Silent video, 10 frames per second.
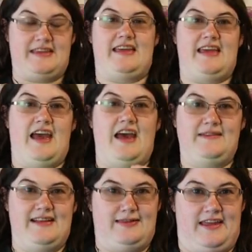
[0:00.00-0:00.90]
The
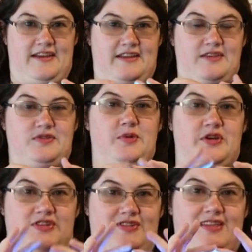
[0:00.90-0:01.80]
only things
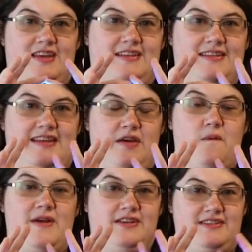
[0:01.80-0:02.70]
was that
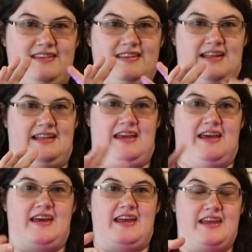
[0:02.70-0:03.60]
when I was designing
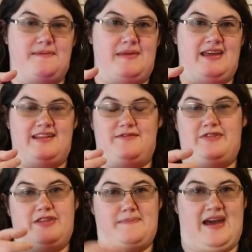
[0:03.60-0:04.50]
it I made it
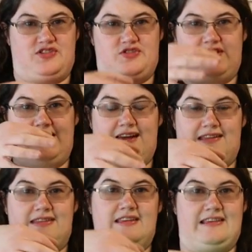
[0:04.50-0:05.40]
for the battery
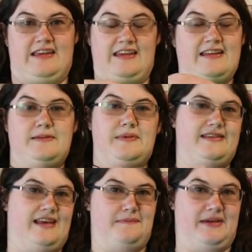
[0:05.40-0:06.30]
and the circuit to be
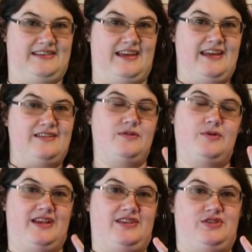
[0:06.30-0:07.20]
side by side
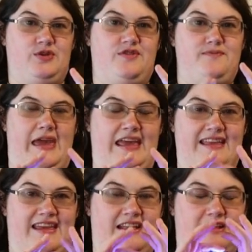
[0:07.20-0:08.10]
which sort of
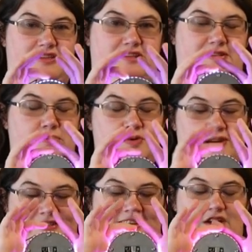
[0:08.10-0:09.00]
made it the
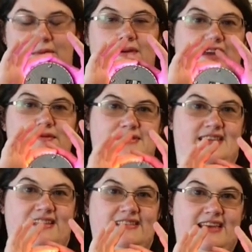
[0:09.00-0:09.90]
smallest it could be was
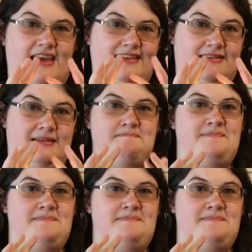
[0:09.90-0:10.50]
this size